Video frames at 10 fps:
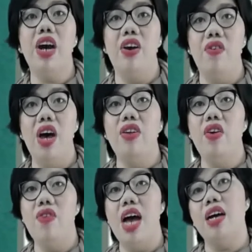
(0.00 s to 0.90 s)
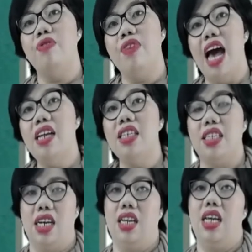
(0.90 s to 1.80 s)
Iran, Iraq,
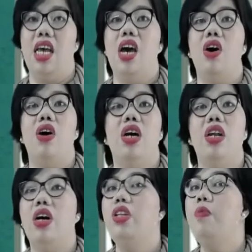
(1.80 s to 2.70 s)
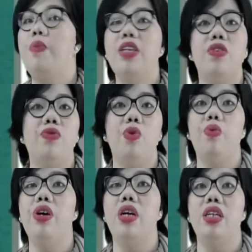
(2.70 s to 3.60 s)
Afghanistan, in other parts of the
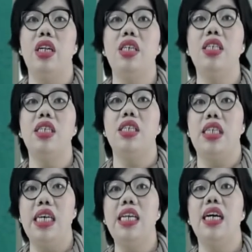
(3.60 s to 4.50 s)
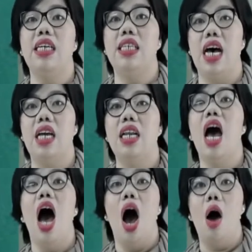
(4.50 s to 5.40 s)
world, this is seen as an
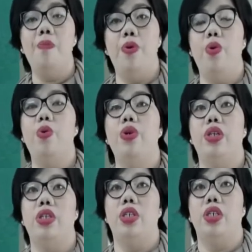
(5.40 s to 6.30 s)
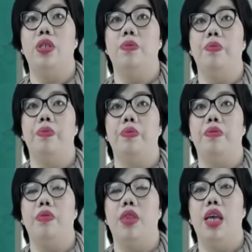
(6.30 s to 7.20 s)
appears.
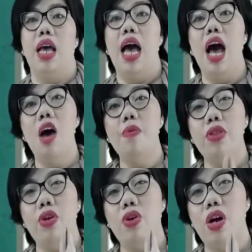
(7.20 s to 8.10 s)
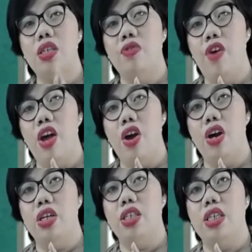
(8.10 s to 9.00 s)
How about the crossed
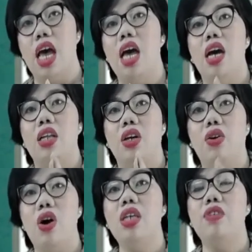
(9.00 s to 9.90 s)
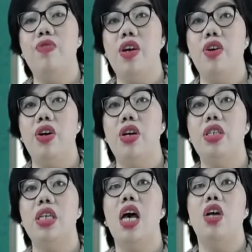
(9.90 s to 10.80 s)
fingers? The crossed
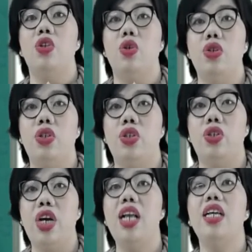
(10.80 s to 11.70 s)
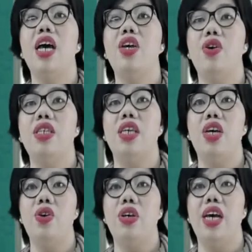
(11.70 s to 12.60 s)
fingers to Australia, USA,
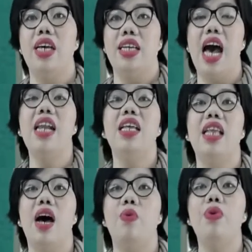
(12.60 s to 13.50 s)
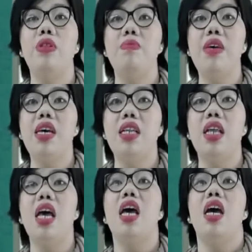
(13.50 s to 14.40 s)
UK, and Canada would
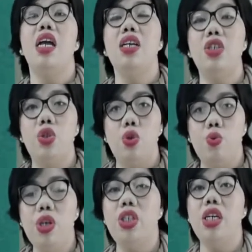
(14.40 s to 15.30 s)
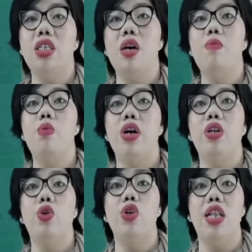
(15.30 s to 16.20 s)
mean it is wishing
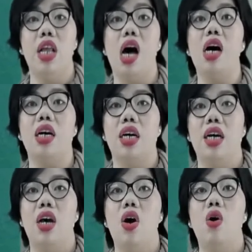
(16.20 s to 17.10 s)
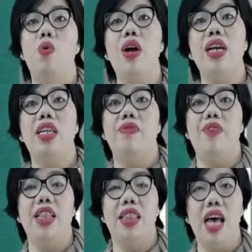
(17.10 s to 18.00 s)
someone good luck. While in
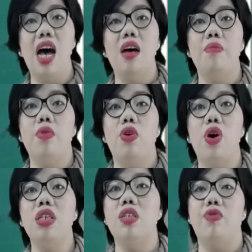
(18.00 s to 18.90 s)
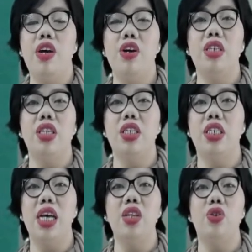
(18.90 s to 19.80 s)
Vietnam, crossed fingers are
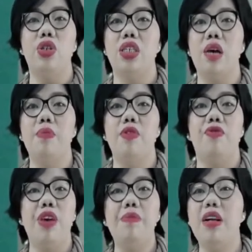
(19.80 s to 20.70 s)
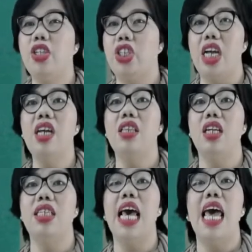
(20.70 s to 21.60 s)
said to resemble female
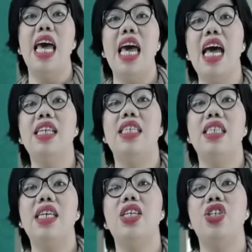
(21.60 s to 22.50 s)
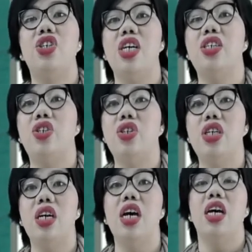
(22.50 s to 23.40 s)
genitals, hence this
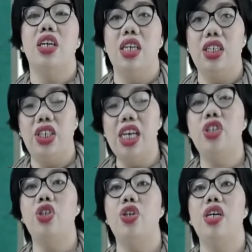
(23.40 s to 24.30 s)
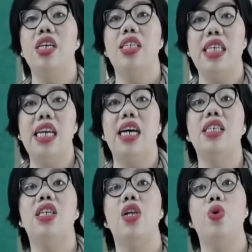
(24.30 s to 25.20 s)
gesture is seen as
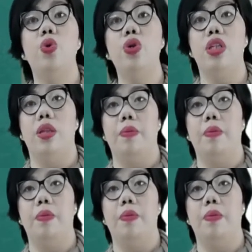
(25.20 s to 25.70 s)
a lewd.